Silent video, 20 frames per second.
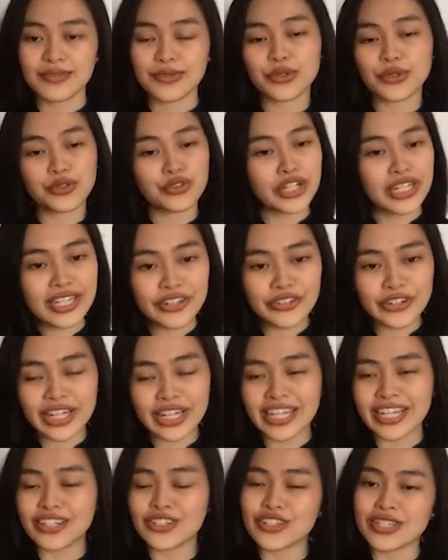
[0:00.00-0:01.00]
So really,
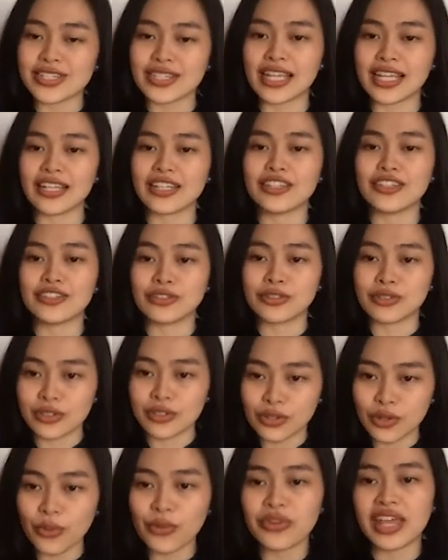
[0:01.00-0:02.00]
really interesting to
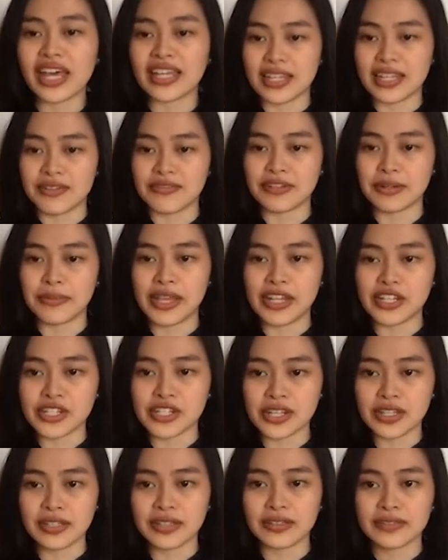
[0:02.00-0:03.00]
know that
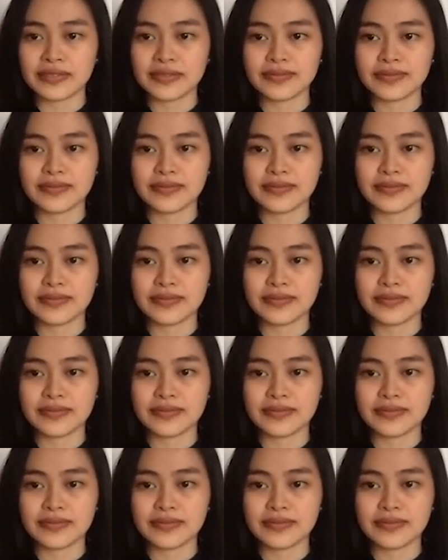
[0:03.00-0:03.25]
information.